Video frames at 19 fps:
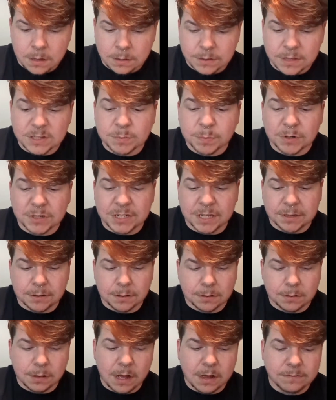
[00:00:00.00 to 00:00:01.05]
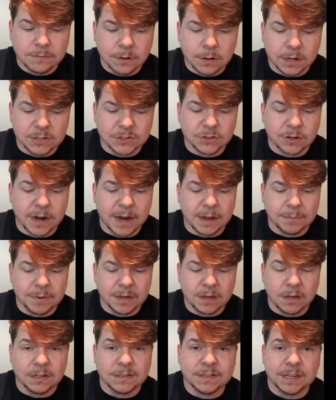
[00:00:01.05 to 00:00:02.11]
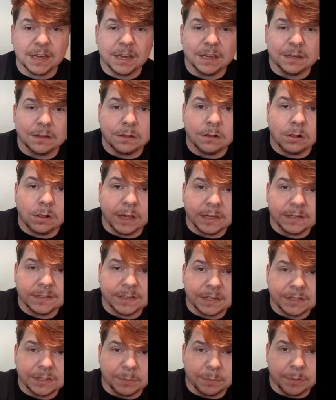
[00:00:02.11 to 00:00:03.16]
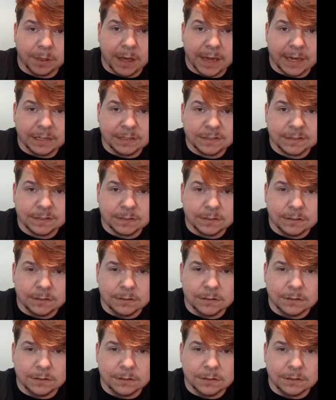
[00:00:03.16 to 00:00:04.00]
This particular lever is great because it clicks into place.